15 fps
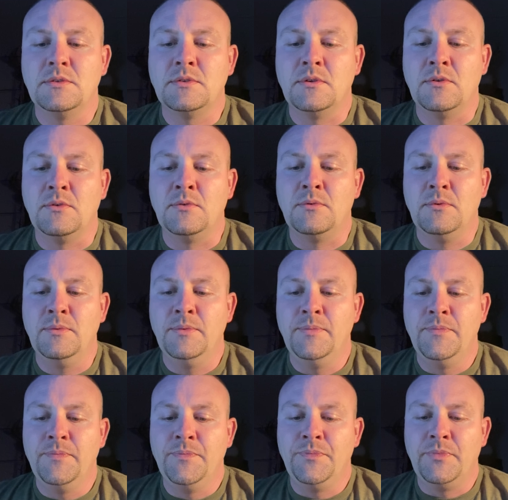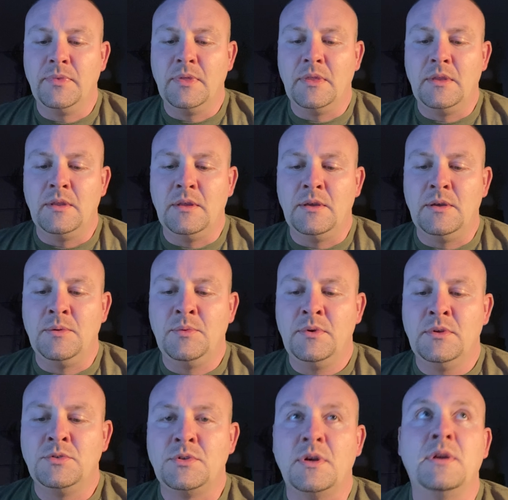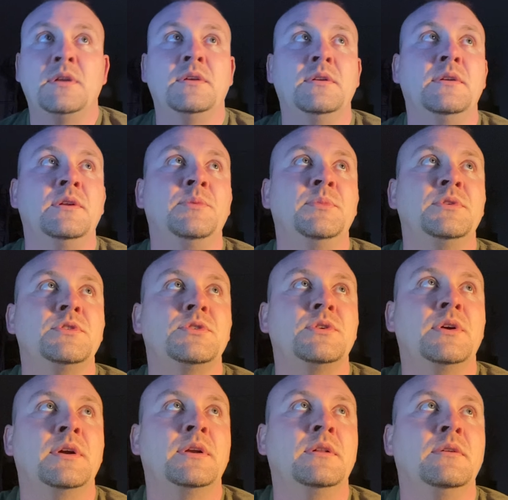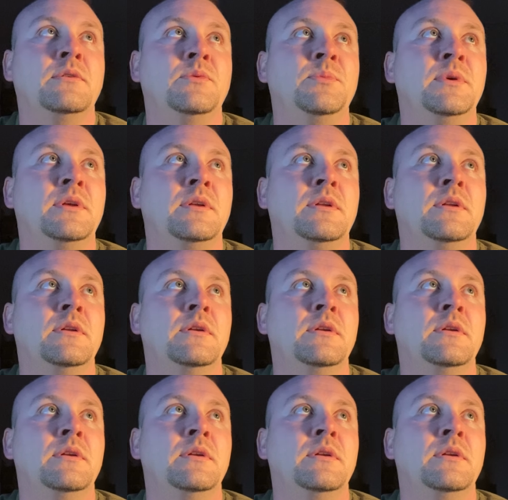So I want to try to demonstrate a little bit.